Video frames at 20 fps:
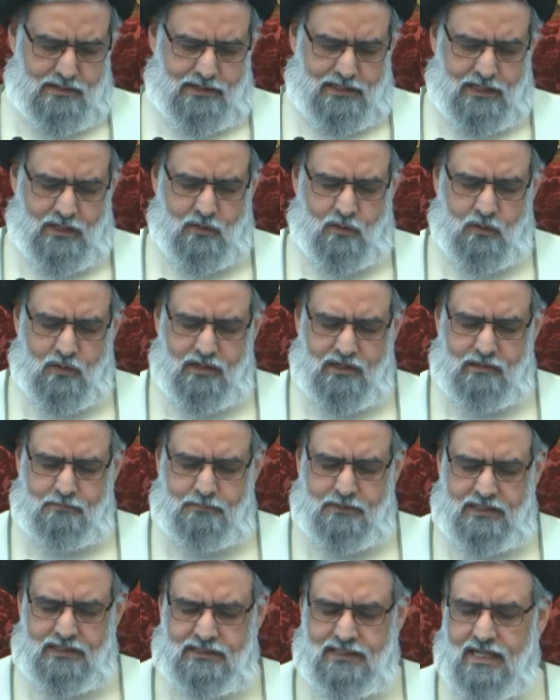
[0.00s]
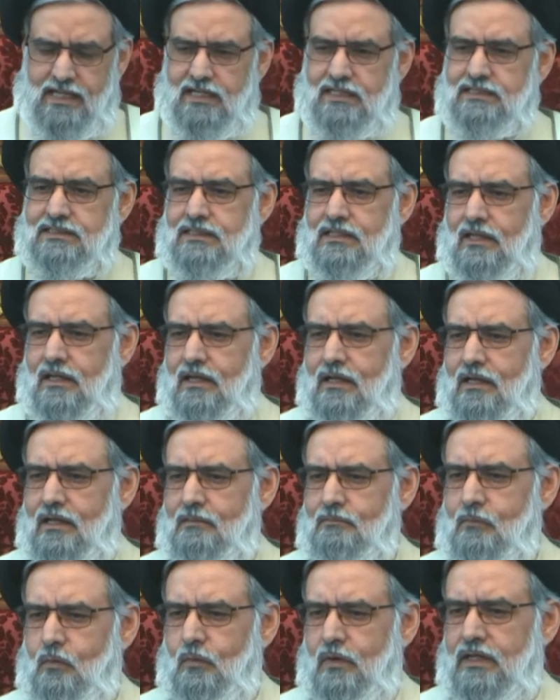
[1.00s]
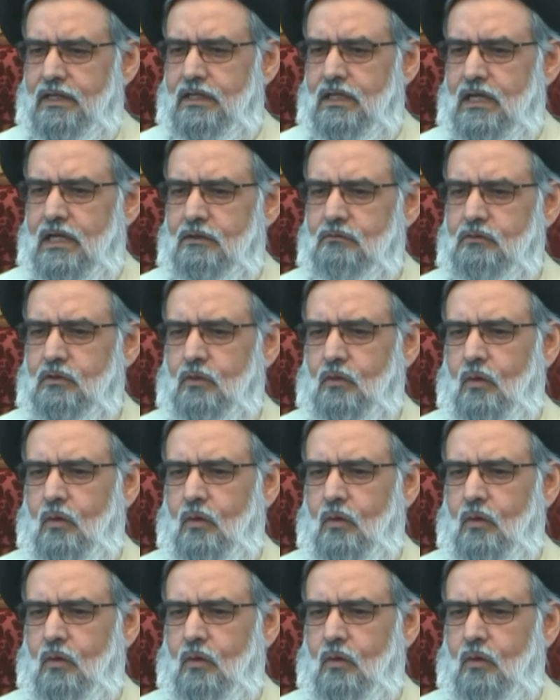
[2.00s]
can only be that Islam where you have the